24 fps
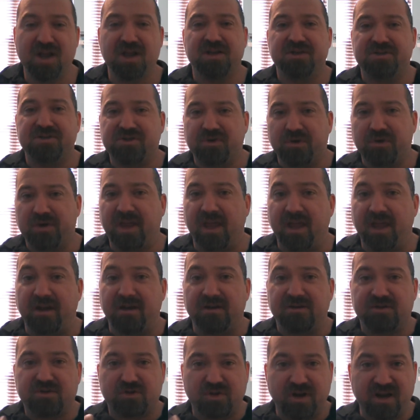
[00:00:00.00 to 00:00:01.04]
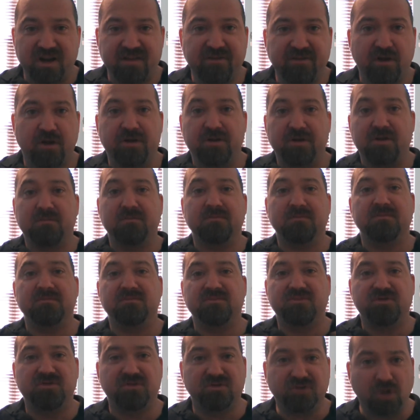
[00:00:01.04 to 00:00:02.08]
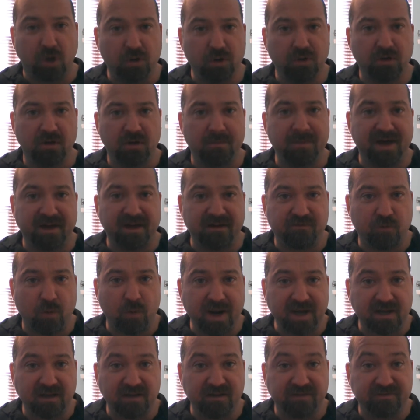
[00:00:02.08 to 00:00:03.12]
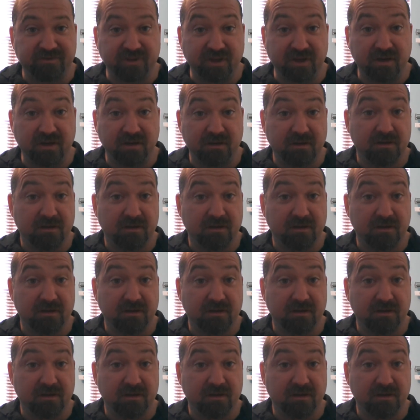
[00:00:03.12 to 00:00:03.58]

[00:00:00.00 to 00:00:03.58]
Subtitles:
So again, training volume, total amount of weight lifted,